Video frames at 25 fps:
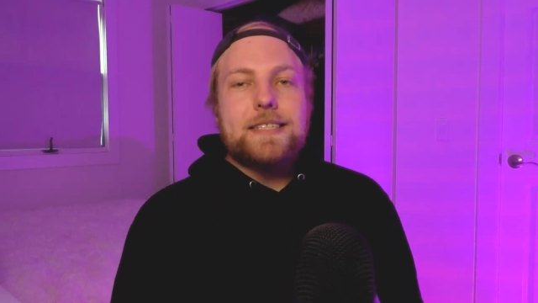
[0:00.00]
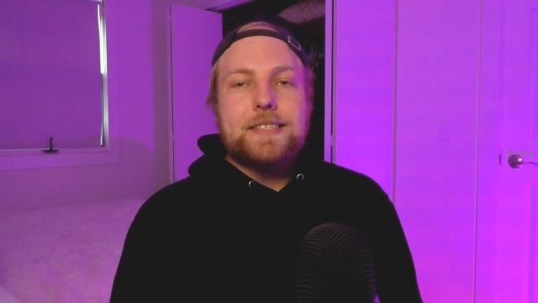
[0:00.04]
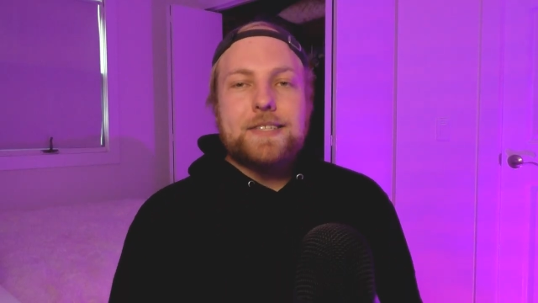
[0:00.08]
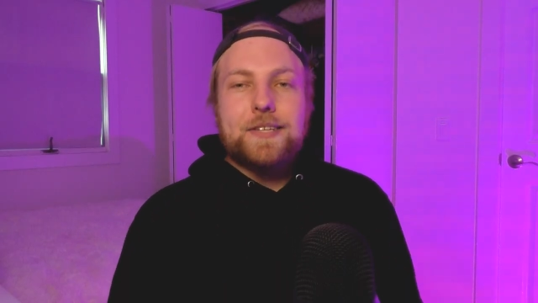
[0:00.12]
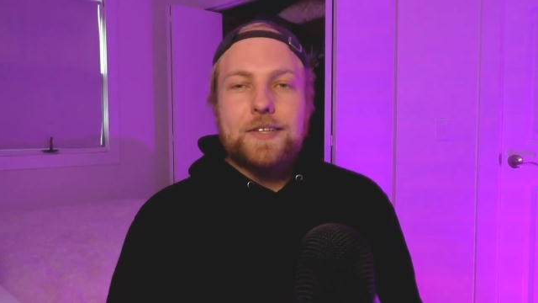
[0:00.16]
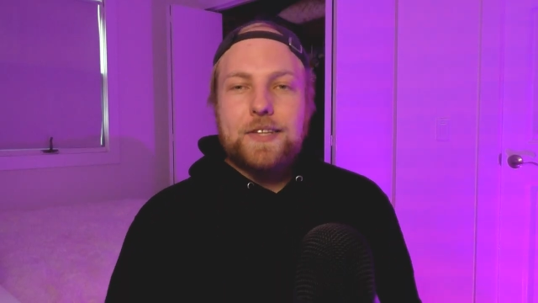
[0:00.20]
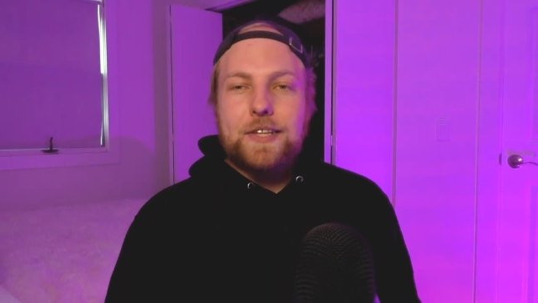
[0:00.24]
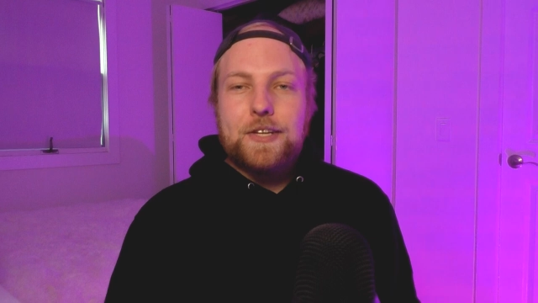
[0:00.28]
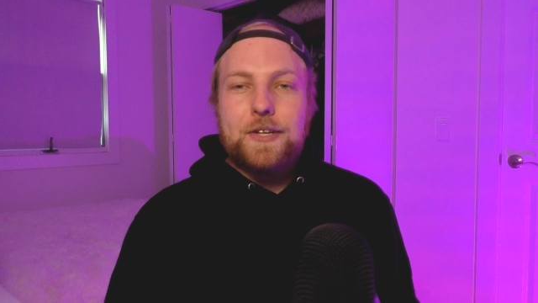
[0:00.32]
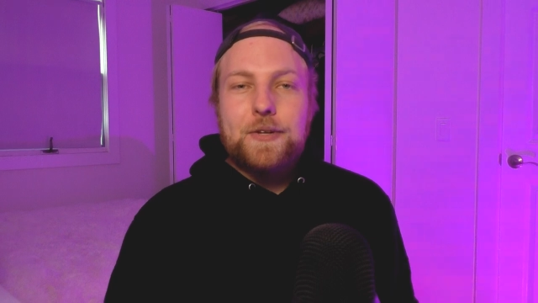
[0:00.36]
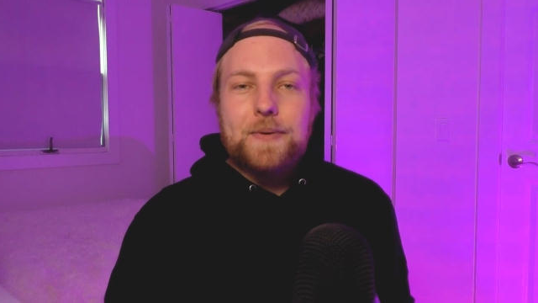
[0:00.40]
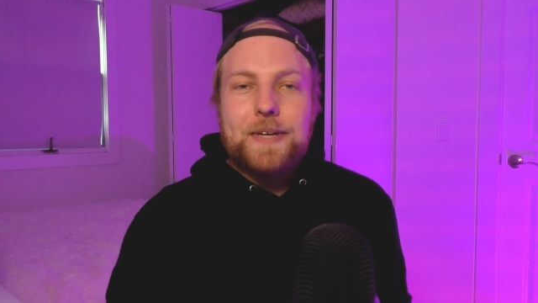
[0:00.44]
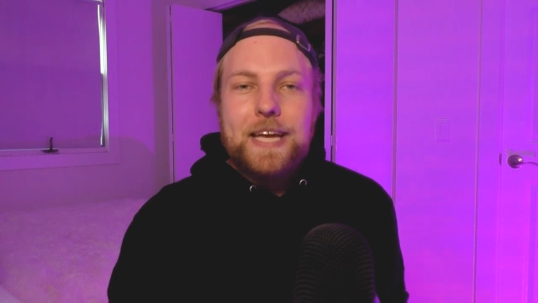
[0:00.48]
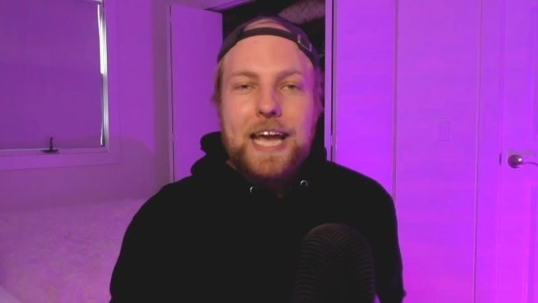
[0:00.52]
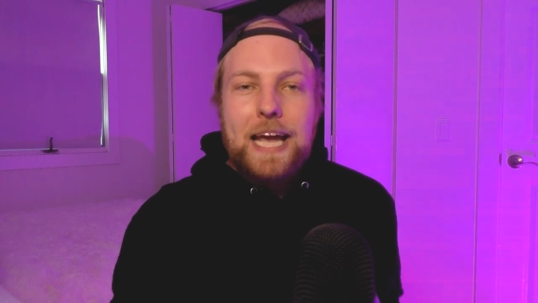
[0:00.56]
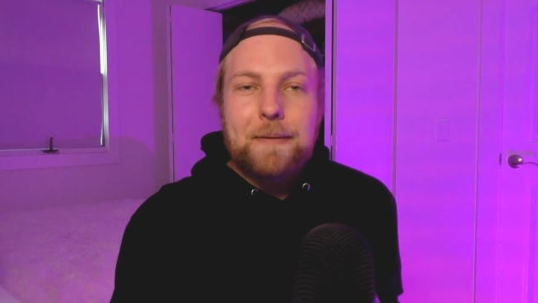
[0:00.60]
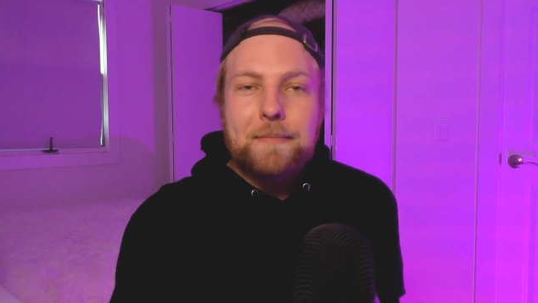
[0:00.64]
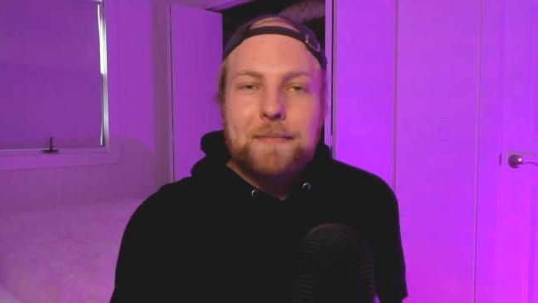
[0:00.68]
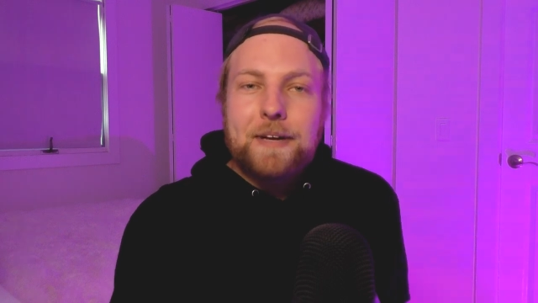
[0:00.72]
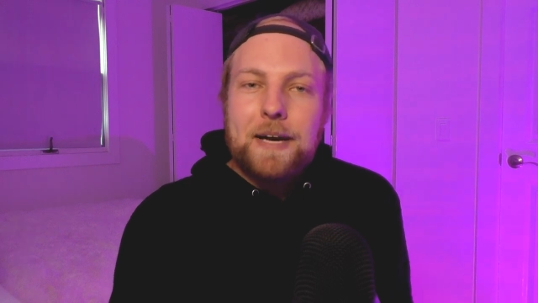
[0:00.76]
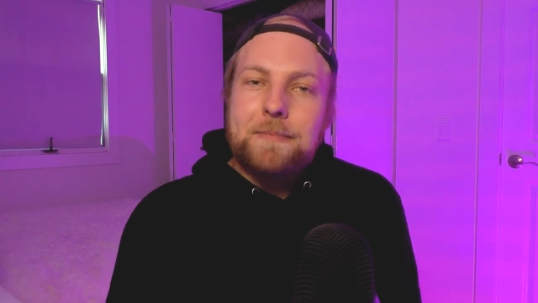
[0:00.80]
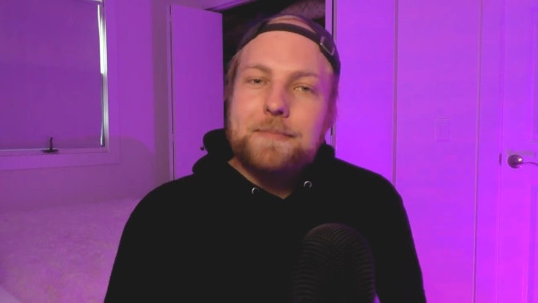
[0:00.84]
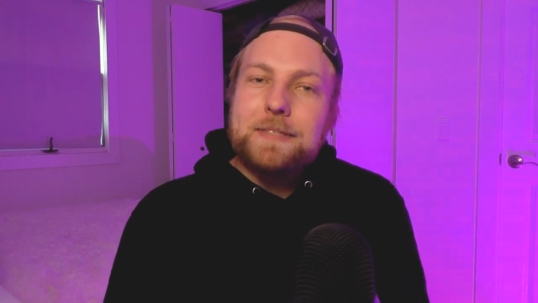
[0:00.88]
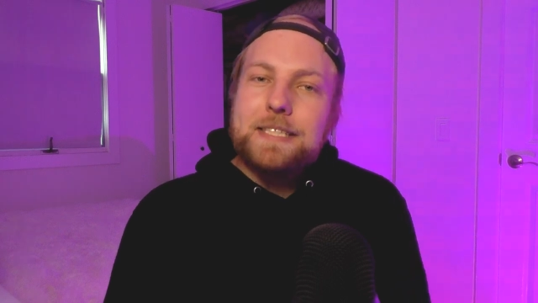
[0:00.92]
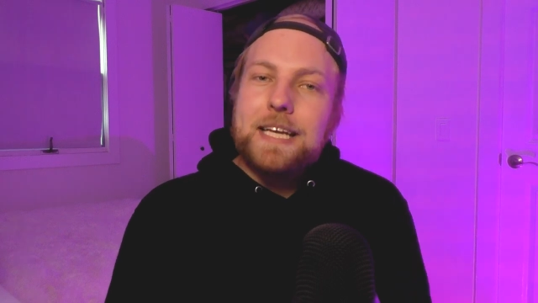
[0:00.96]
until the new
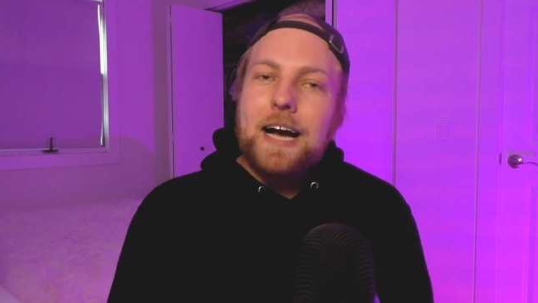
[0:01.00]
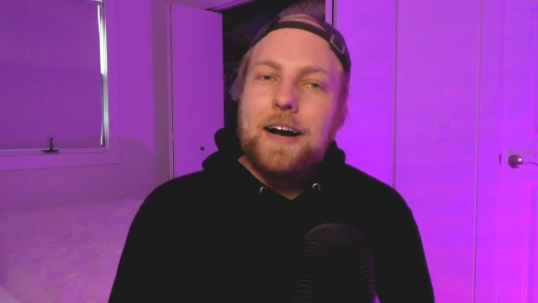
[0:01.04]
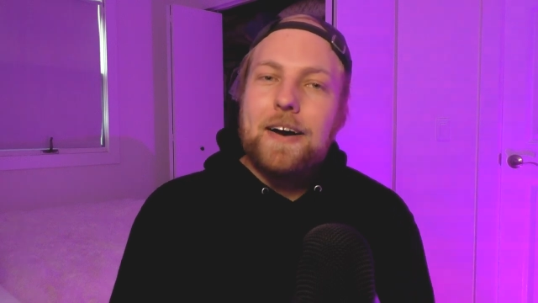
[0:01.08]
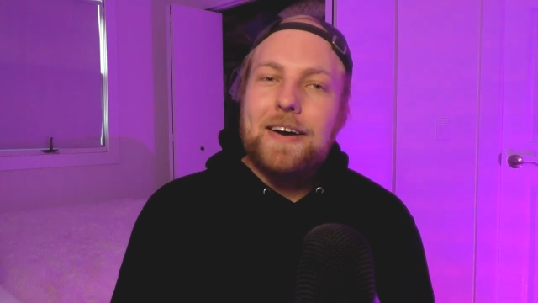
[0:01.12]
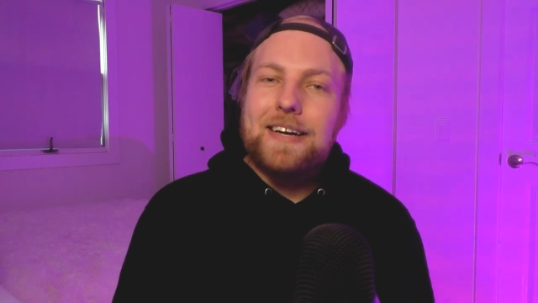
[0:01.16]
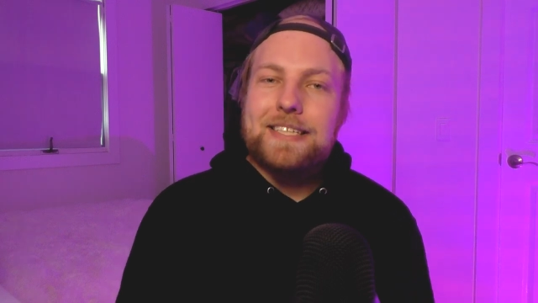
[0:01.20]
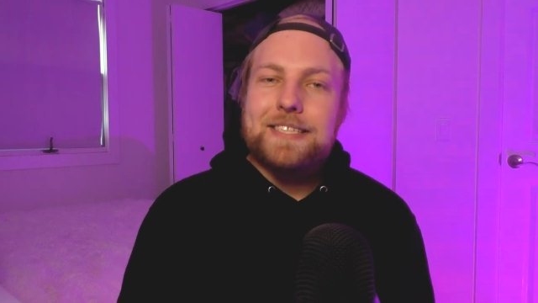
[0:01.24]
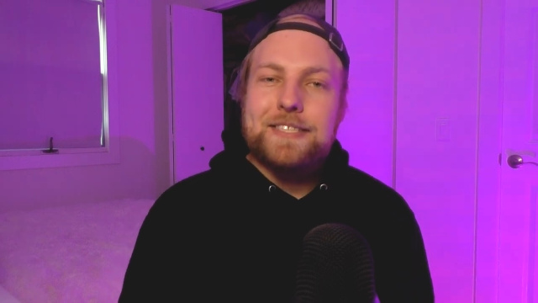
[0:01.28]
game comes out